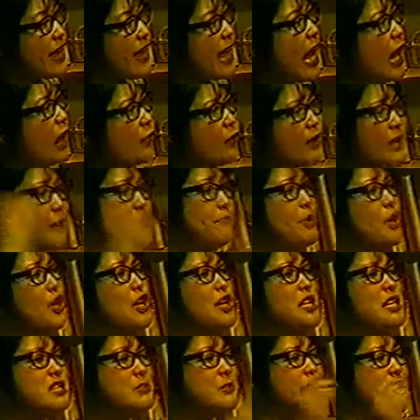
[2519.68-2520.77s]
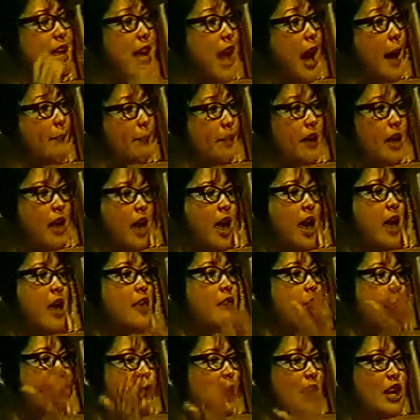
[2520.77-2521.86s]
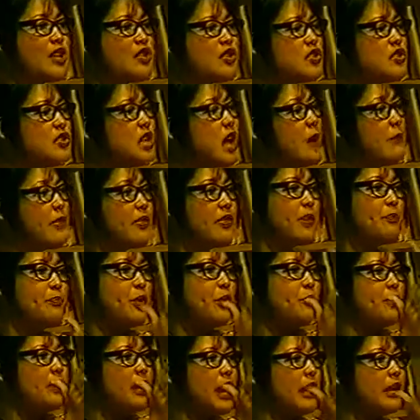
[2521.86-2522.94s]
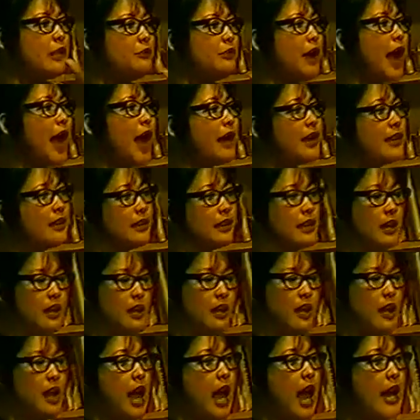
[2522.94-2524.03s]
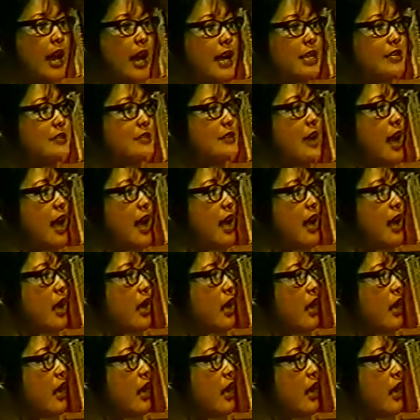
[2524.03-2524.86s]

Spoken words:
the hair and he pulls me up. And the rangers come and they put me on a rock. And I say,